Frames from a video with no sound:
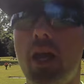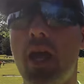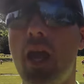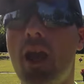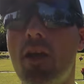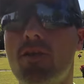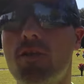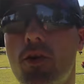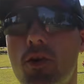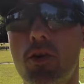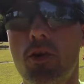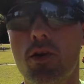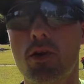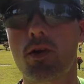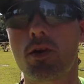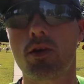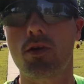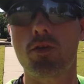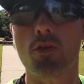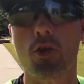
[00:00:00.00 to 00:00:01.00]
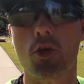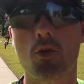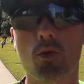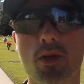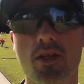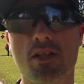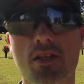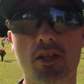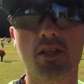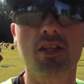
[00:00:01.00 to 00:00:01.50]
After the
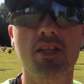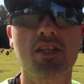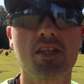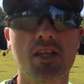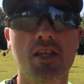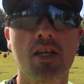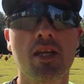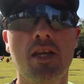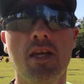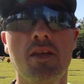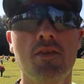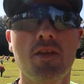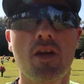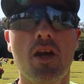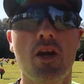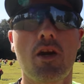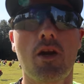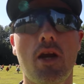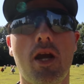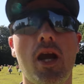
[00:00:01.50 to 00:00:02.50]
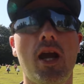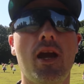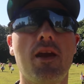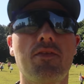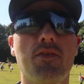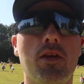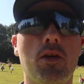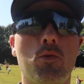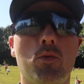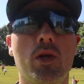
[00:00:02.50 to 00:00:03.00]
grisly scene there
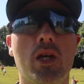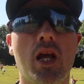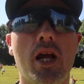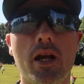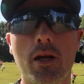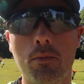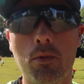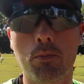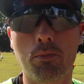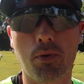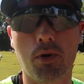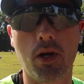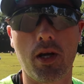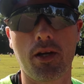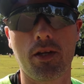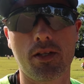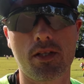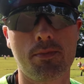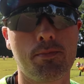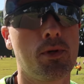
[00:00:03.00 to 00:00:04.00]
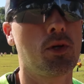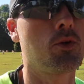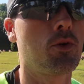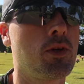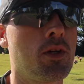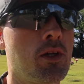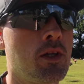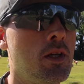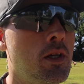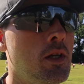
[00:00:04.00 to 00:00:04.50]
at the Reliable Products
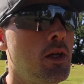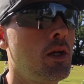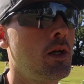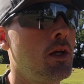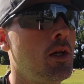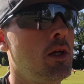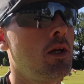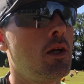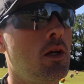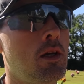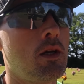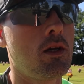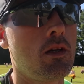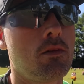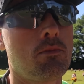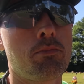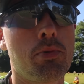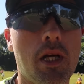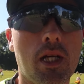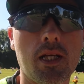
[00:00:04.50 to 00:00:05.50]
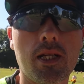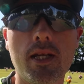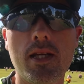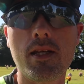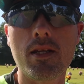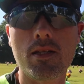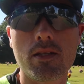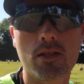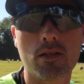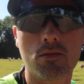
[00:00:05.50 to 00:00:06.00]
building,
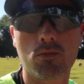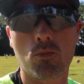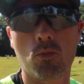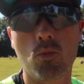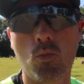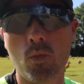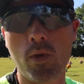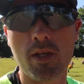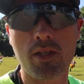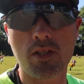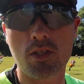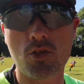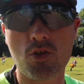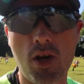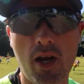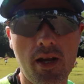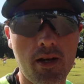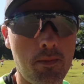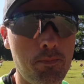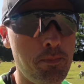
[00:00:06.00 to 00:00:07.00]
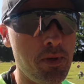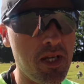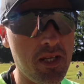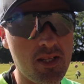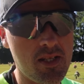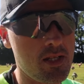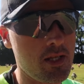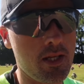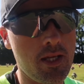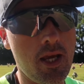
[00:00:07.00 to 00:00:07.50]
police went to try to
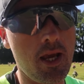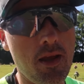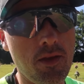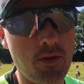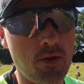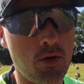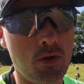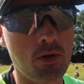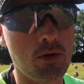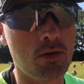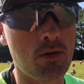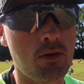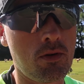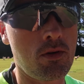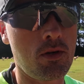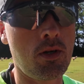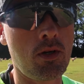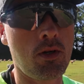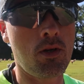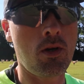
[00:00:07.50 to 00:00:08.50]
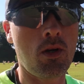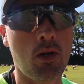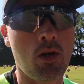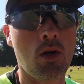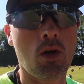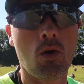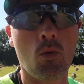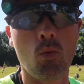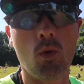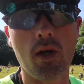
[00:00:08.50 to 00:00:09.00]
piece together
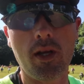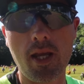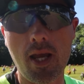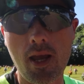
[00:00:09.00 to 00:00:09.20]
what